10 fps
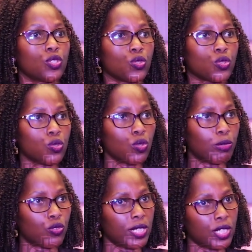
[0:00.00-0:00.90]
to
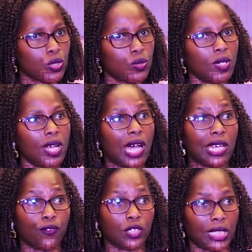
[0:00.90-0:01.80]
two, between 2
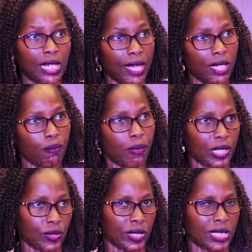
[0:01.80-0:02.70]
and 49
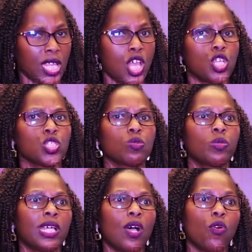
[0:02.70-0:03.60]
persons.
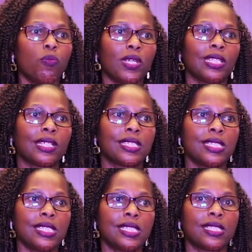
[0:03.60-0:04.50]
So we are hoping that
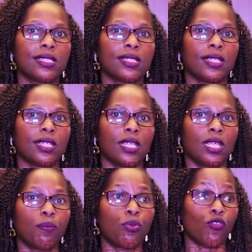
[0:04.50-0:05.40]
these
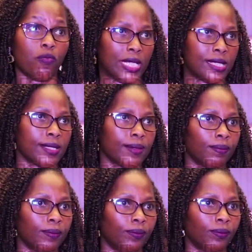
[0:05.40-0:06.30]
improvements
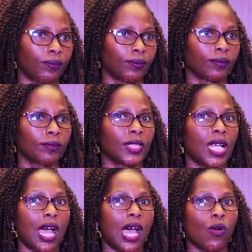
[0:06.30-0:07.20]

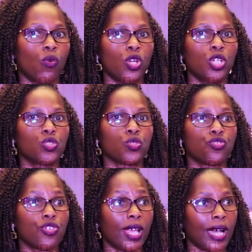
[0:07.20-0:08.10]
are going
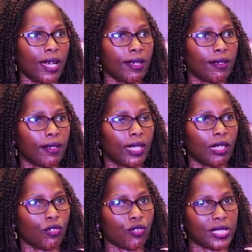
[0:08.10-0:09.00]
to trigger
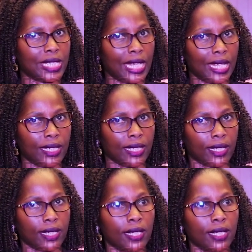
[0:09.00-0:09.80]
increased lending